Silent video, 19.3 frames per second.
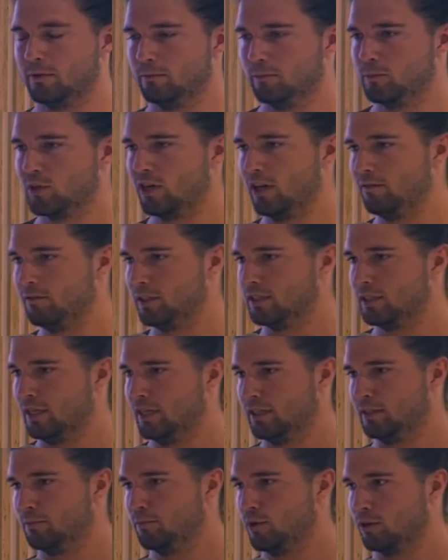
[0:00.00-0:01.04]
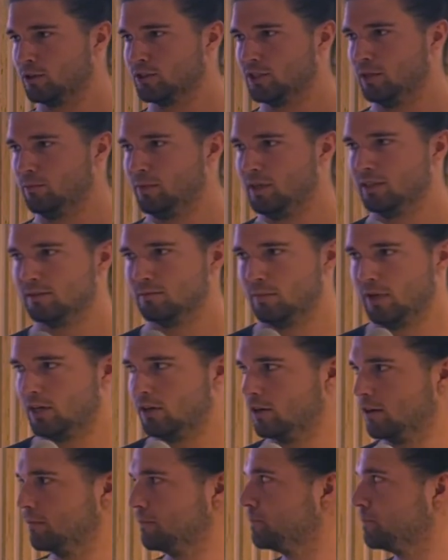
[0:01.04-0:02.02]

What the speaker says: private and blockchain-based manner.